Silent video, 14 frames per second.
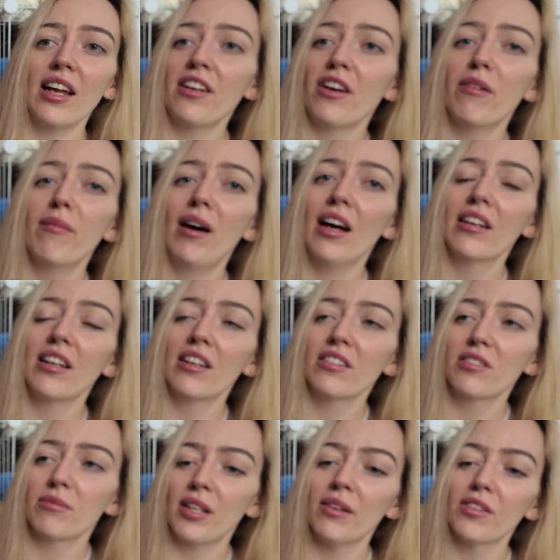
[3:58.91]
I don't mind. I
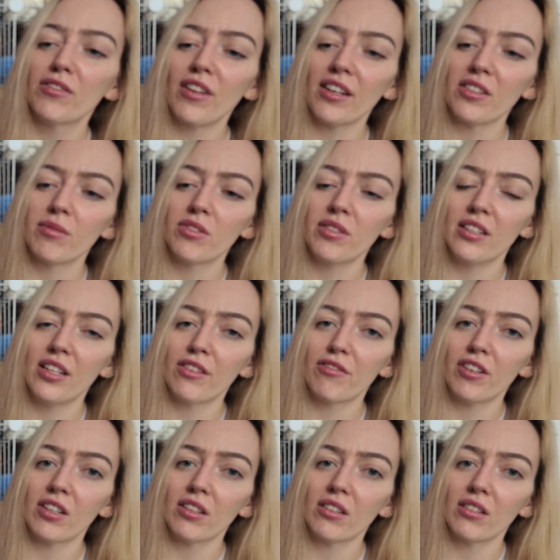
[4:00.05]
sometimes flex between
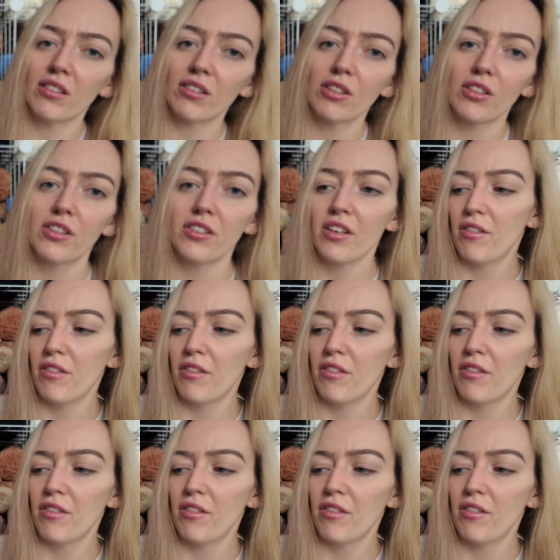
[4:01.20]
different colours